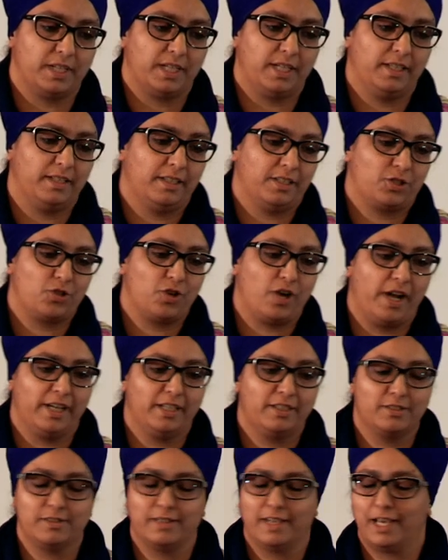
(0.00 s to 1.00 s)
in trying
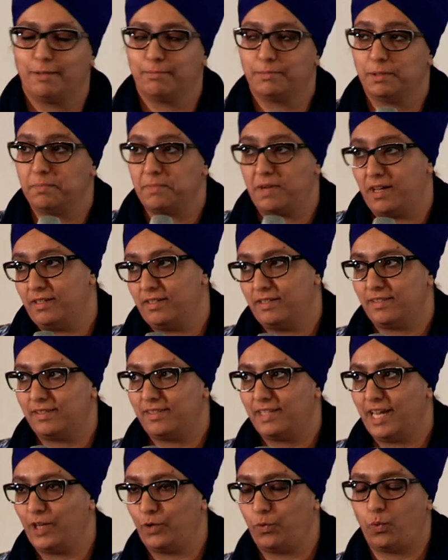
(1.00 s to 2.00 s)
to help them
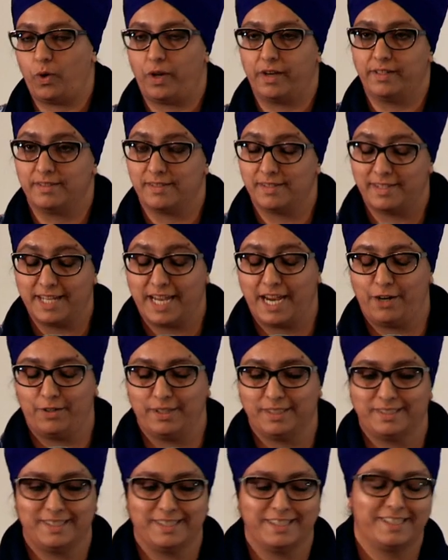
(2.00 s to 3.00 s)
understand what is a dowry
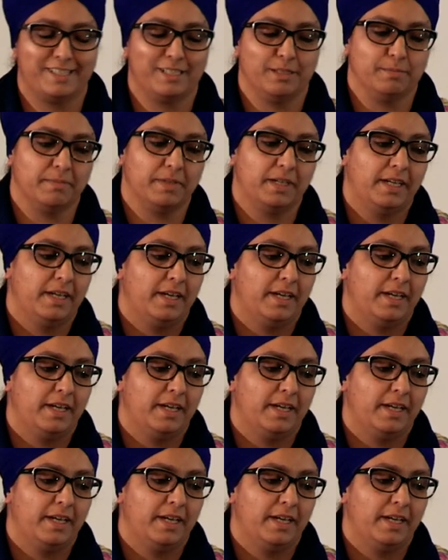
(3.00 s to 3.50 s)
system.